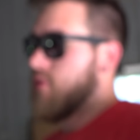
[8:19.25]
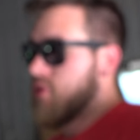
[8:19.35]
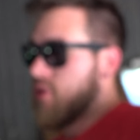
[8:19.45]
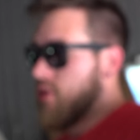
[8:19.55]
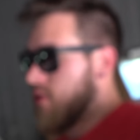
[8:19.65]
for
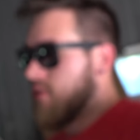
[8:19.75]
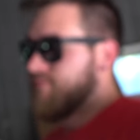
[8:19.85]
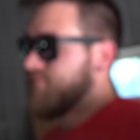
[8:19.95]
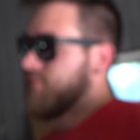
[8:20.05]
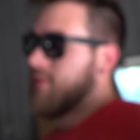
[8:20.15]
sure.
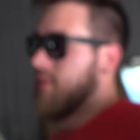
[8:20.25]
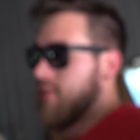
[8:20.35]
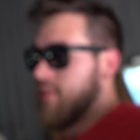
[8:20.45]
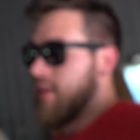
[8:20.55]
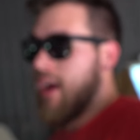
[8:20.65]

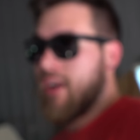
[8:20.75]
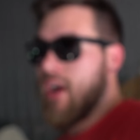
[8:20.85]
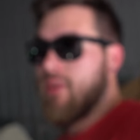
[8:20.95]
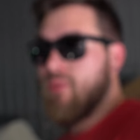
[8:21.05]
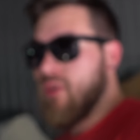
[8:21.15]
Knock
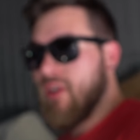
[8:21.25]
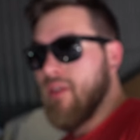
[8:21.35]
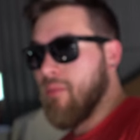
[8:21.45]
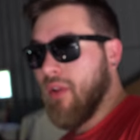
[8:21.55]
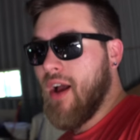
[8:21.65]
on wood,
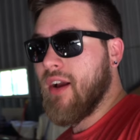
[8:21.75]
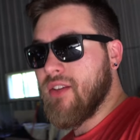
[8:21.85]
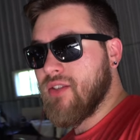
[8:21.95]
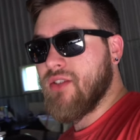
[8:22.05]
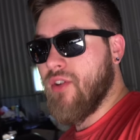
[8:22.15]
the block
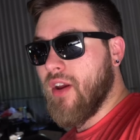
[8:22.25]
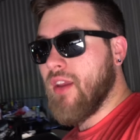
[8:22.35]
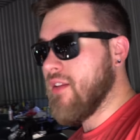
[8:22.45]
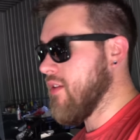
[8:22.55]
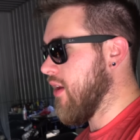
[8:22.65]
is
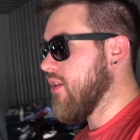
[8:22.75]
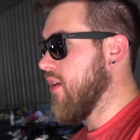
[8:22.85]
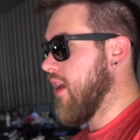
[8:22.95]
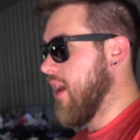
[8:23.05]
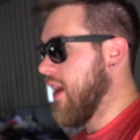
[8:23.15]
straight, the
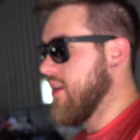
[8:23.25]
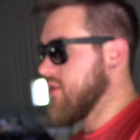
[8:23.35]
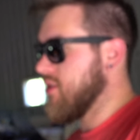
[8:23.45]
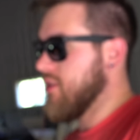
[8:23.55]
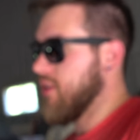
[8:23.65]
head
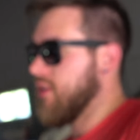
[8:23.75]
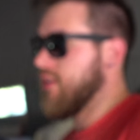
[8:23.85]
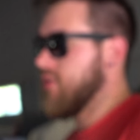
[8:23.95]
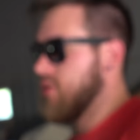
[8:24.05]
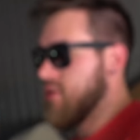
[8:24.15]
is good,
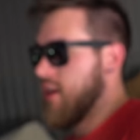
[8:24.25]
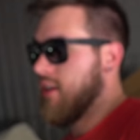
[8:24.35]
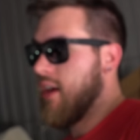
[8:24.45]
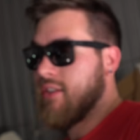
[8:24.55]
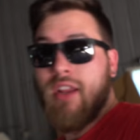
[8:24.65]
and it's just the
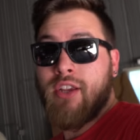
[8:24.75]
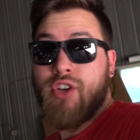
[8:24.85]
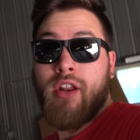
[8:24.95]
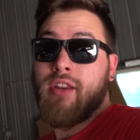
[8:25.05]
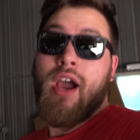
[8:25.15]
head gasket. I
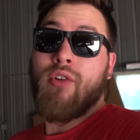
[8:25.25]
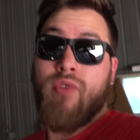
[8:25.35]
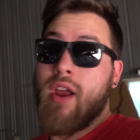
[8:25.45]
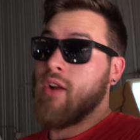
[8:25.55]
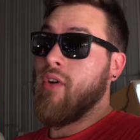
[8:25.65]
shut it down
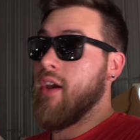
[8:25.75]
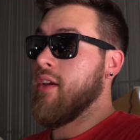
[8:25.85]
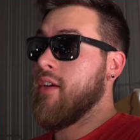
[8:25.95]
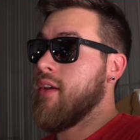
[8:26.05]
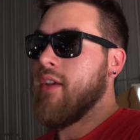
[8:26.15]
right
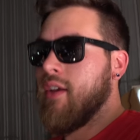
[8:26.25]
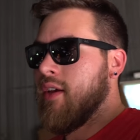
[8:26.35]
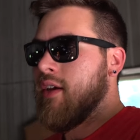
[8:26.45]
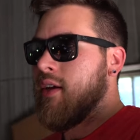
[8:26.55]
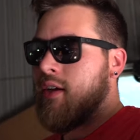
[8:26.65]
away.
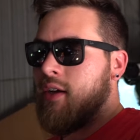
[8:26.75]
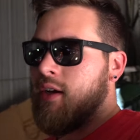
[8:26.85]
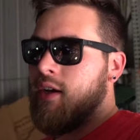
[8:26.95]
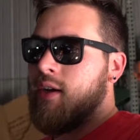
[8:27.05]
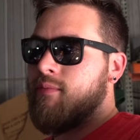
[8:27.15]

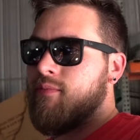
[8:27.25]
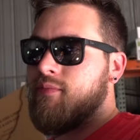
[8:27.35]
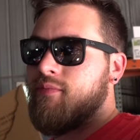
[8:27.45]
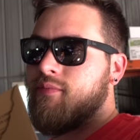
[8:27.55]
And